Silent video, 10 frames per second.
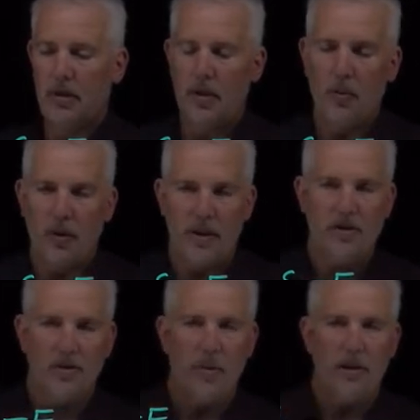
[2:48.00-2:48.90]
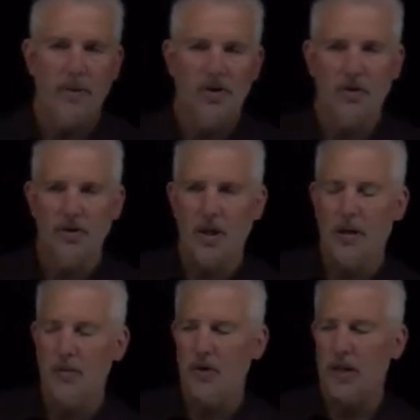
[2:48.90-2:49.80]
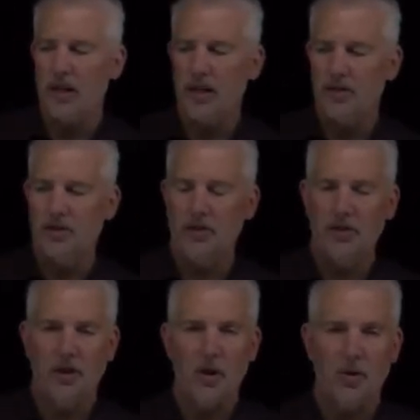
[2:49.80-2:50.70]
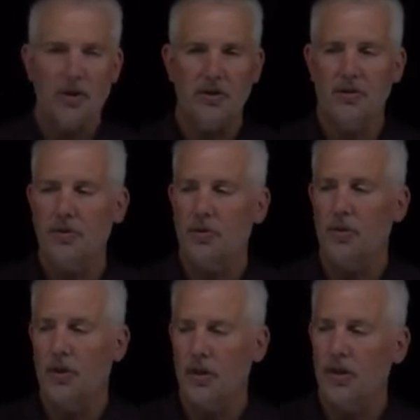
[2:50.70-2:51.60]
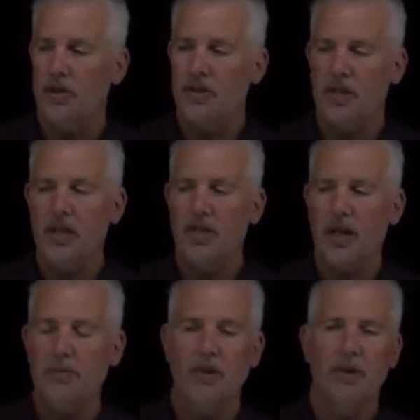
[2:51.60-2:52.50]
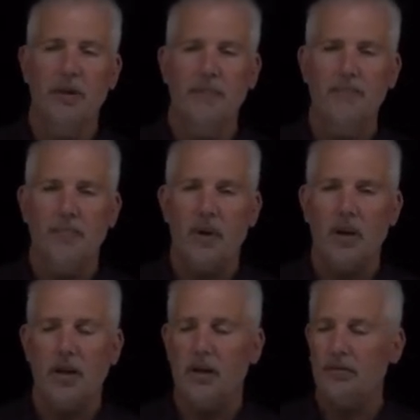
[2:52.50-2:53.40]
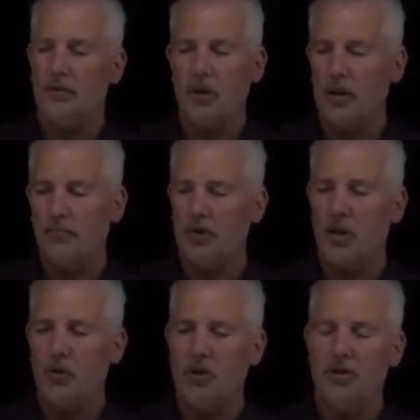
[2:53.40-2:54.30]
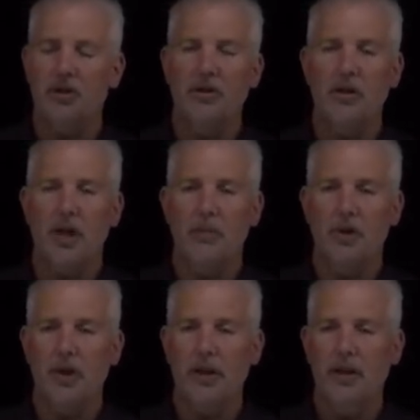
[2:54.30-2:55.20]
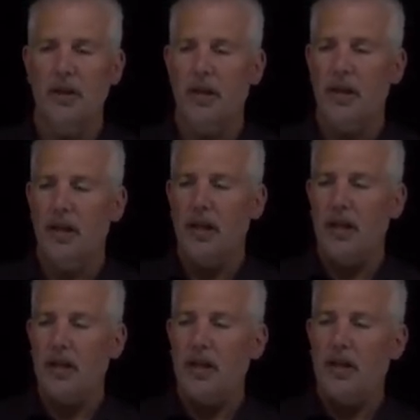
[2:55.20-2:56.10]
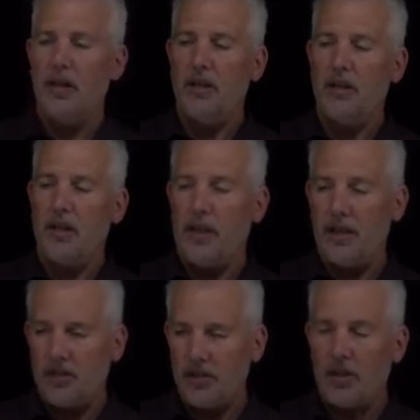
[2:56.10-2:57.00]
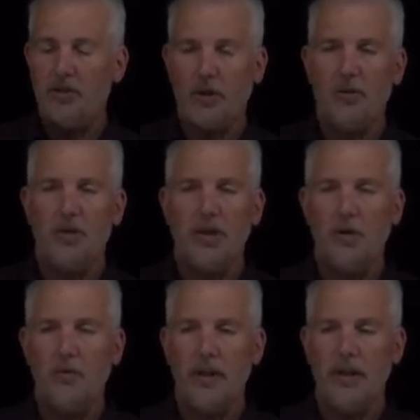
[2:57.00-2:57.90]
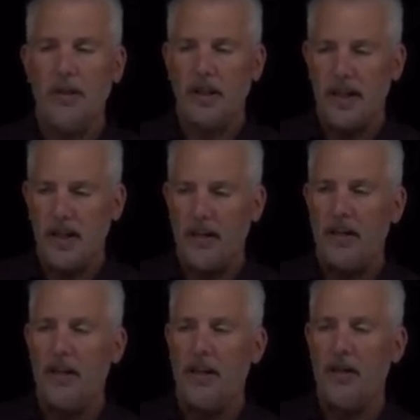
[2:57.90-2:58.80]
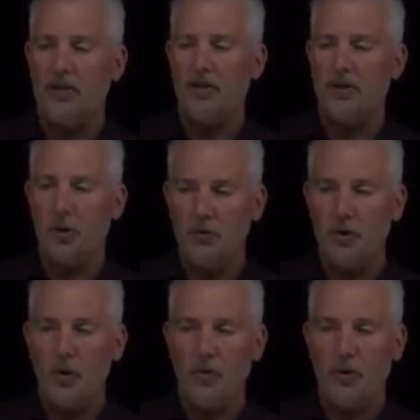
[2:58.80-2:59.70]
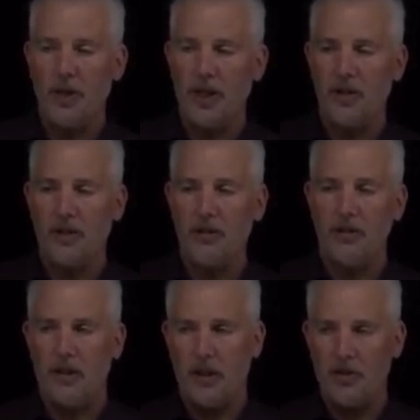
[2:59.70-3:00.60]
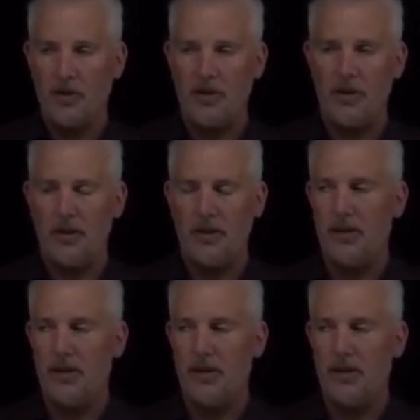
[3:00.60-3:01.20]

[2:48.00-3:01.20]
with its three-dimensional geometry in this sawhorse or T-shaped, uh, sorry, sawhorse geometry. This is also C2V. Again, there's a two-fold rotation. Here's the, the